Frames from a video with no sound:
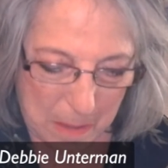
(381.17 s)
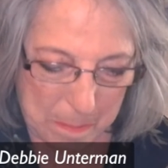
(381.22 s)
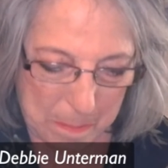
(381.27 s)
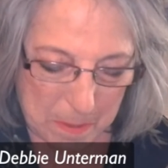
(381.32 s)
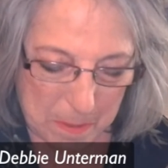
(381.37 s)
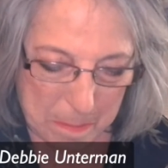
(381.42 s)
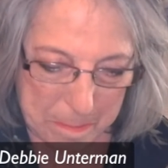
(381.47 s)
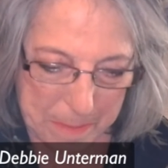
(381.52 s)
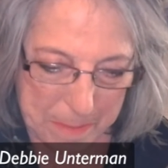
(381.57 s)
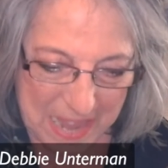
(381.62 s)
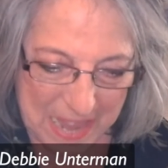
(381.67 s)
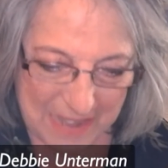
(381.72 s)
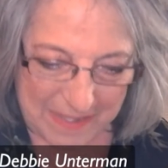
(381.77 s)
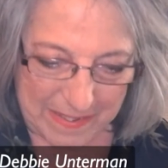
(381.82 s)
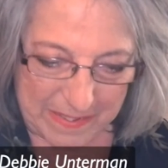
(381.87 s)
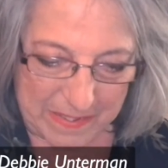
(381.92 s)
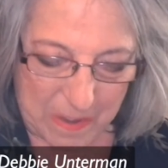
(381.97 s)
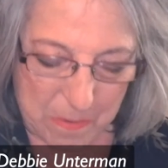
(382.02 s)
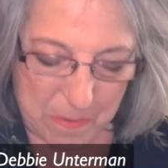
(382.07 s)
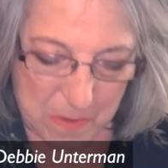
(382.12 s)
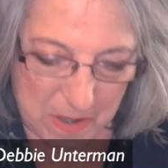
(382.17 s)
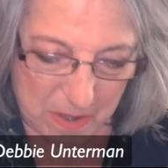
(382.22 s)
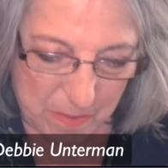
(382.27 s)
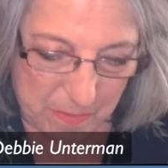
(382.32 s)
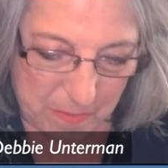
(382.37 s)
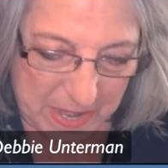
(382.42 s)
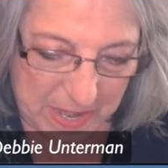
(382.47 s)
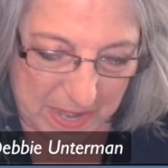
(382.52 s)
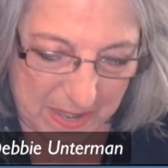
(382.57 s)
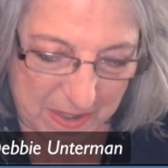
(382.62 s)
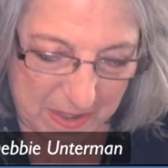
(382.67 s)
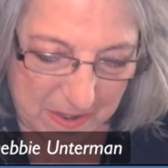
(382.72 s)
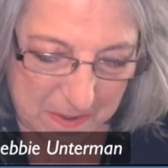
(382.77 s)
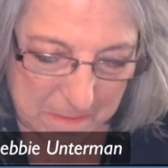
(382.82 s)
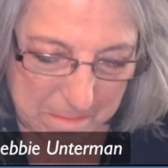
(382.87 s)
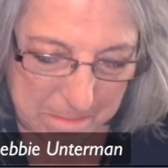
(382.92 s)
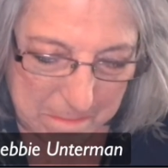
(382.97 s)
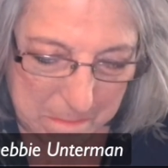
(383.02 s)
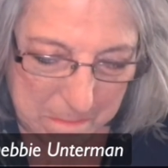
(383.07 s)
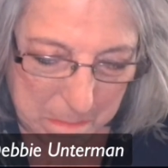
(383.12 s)
couple of pages I want to read
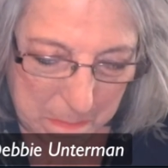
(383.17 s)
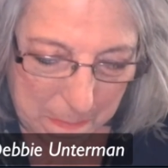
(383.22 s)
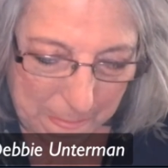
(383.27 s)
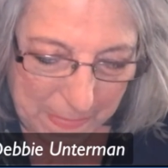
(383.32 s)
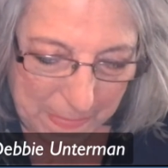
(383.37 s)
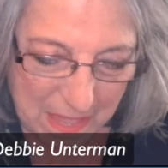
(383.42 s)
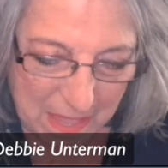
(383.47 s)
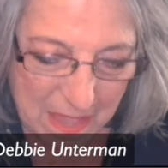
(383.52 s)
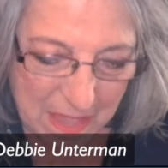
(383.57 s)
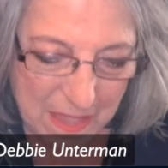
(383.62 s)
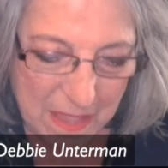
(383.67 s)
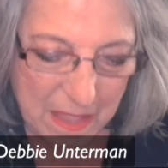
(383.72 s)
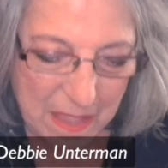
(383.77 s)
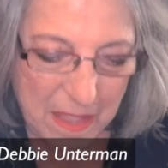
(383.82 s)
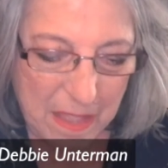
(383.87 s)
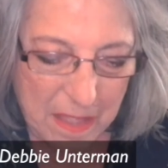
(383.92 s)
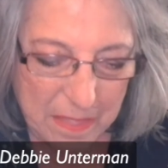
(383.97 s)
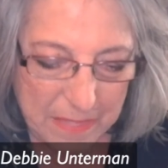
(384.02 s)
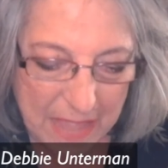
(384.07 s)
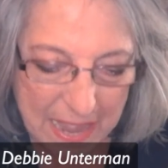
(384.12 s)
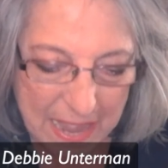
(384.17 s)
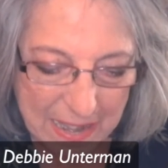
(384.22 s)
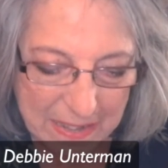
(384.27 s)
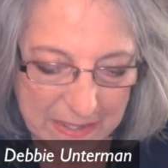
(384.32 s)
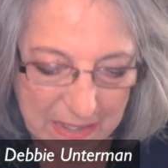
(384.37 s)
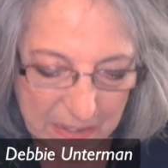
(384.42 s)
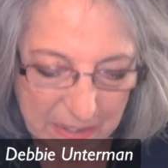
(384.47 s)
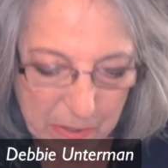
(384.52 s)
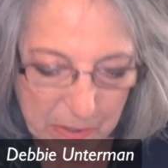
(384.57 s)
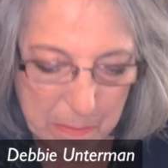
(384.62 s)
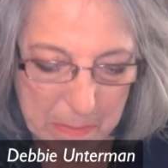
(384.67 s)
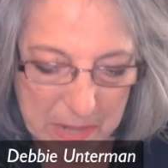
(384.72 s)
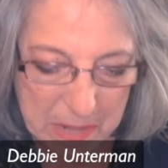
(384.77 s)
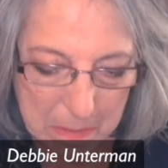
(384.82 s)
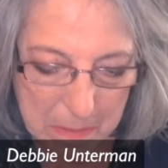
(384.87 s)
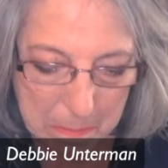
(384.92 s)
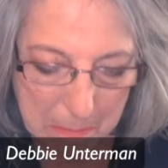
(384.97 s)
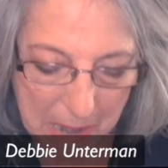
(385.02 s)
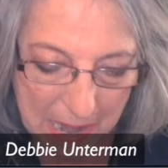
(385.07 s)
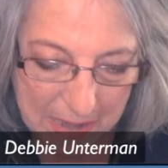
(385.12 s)
here. They had given
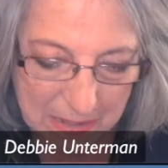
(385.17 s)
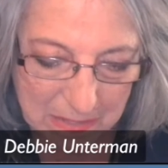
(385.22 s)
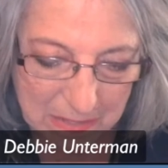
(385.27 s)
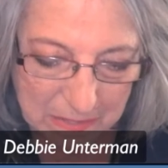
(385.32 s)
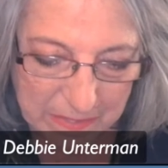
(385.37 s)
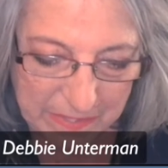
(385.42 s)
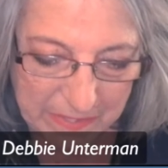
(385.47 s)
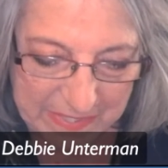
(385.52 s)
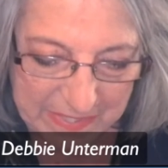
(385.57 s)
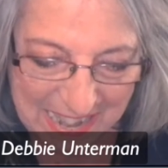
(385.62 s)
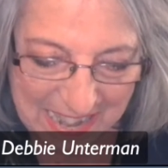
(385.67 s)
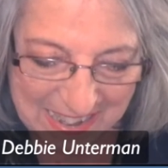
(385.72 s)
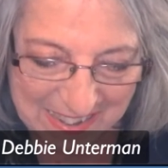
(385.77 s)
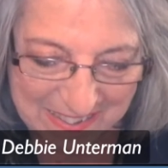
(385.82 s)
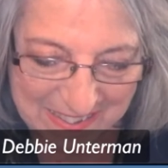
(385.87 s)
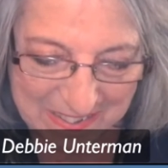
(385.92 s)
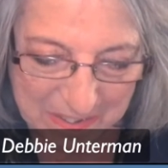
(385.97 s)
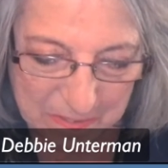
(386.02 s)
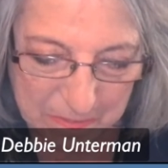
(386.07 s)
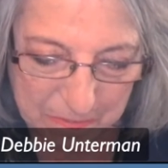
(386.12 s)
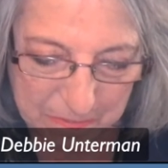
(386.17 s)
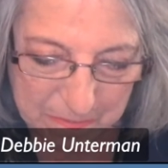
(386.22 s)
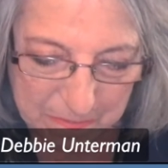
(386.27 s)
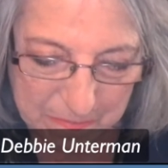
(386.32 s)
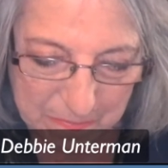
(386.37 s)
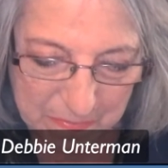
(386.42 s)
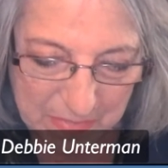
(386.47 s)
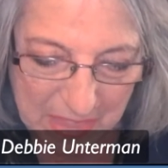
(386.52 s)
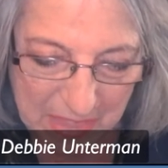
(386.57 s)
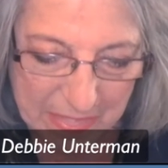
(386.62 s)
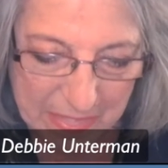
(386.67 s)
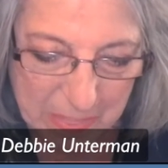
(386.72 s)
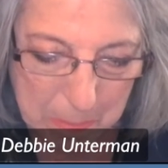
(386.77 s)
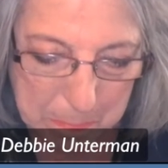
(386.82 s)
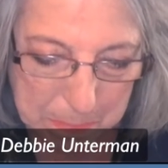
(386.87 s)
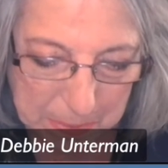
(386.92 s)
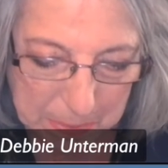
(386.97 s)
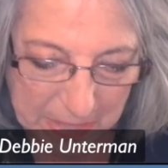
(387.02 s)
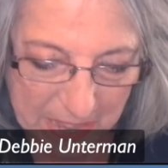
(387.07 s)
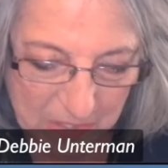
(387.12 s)
me a mild sedative, and
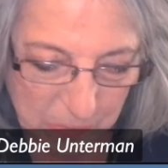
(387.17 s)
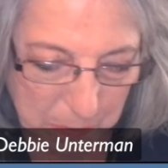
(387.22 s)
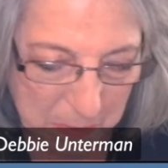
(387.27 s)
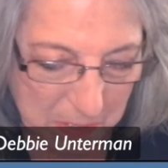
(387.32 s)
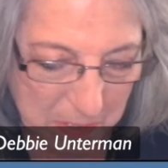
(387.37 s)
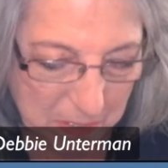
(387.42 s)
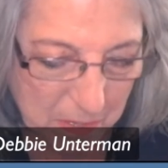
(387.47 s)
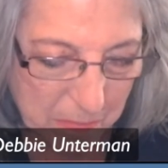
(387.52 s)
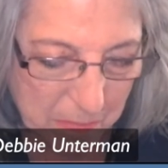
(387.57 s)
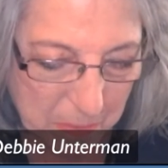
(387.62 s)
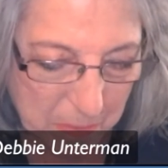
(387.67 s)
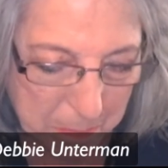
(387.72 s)
the placement